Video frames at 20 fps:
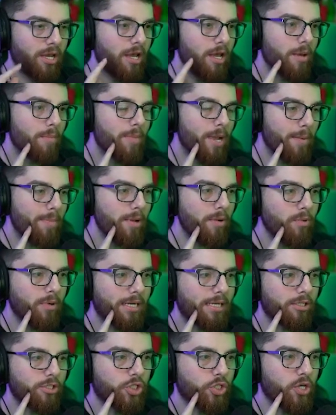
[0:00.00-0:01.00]
Maybe what
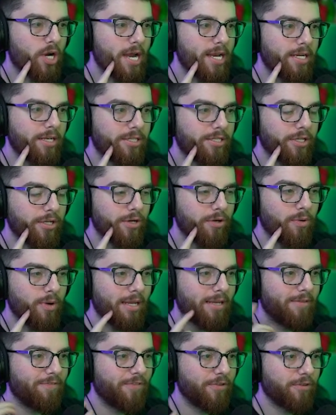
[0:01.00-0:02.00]
I'll try to do,
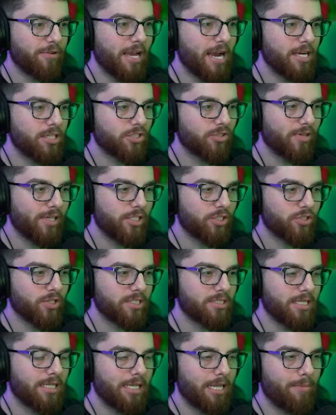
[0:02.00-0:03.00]
and if you guys are
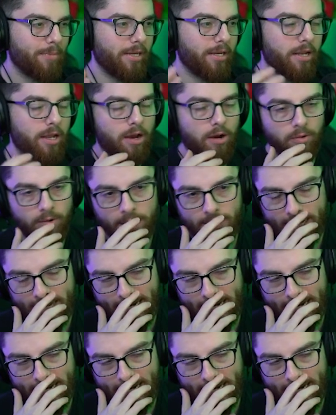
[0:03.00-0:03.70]
interested, let me know,